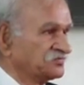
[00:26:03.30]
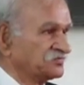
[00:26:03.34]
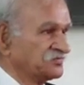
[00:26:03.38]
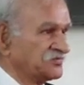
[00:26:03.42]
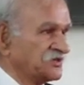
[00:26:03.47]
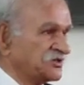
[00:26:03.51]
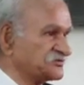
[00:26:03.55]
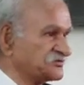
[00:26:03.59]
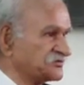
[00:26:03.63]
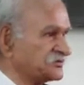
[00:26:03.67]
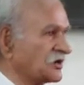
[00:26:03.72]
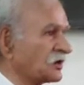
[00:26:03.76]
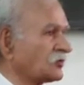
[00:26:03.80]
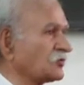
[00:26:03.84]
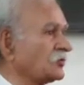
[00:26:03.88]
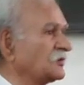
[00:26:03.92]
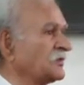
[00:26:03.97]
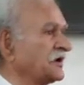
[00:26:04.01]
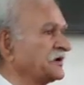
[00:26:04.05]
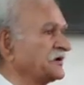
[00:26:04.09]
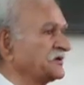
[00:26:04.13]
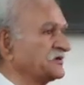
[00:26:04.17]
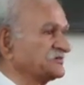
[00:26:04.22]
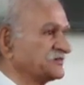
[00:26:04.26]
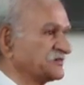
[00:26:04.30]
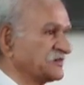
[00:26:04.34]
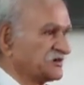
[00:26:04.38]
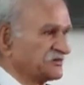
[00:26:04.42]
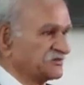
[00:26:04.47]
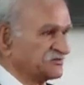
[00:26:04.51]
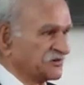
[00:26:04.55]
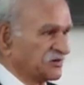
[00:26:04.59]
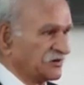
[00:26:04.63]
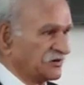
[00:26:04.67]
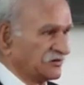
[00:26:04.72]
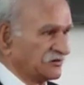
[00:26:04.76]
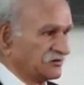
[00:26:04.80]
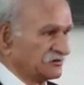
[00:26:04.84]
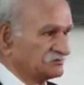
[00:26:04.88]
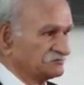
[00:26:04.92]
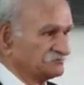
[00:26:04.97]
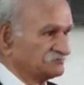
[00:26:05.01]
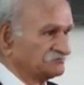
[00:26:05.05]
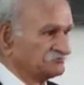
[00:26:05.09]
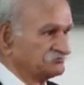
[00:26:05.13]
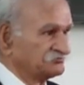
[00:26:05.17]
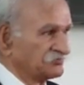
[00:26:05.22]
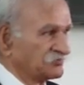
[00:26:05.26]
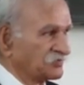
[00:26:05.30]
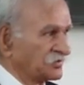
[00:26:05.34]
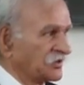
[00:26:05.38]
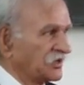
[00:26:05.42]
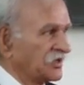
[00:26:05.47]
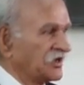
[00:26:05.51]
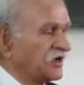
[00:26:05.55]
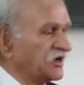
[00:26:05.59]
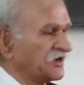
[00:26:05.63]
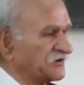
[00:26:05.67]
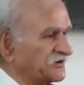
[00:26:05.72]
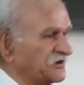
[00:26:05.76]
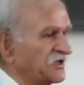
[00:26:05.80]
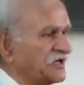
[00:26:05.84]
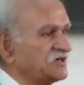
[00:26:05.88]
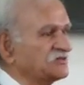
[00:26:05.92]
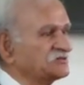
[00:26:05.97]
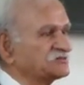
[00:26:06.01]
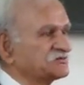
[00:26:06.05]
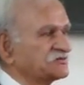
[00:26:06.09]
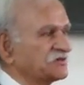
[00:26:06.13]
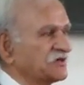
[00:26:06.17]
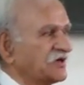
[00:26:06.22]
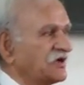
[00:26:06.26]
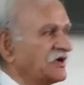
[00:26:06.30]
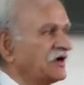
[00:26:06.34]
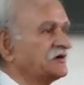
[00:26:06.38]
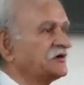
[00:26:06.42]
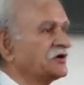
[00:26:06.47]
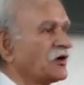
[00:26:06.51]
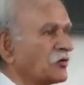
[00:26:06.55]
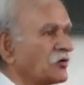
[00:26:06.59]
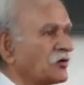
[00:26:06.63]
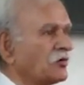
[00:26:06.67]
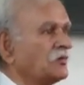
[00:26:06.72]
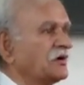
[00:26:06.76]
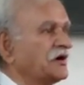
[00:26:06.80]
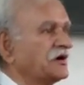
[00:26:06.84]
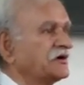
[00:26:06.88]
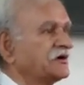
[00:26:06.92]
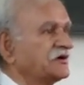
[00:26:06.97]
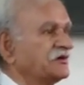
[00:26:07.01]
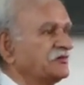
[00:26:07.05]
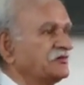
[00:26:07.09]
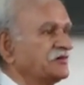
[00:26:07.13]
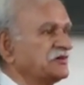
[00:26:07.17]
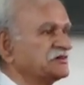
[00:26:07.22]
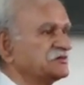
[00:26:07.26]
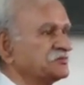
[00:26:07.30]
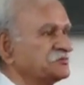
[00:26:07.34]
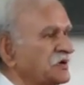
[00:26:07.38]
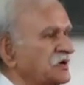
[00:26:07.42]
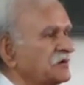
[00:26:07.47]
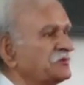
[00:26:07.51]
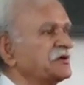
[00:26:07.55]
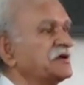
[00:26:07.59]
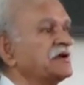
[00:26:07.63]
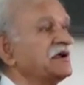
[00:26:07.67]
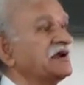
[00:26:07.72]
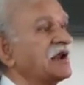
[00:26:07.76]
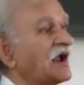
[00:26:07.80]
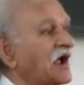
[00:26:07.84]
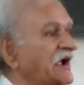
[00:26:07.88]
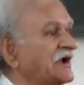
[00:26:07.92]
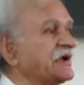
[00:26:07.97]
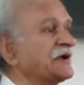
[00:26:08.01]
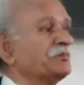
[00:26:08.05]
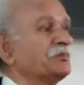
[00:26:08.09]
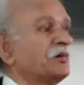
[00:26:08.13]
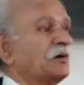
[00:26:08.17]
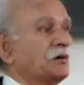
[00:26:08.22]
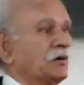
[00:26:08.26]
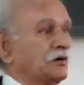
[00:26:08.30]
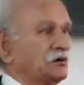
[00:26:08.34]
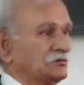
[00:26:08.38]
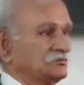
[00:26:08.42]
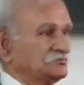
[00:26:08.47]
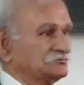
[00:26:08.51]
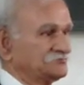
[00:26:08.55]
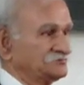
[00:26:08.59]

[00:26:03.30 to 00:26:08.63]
this document is concerned, it is a document which may be relied upon.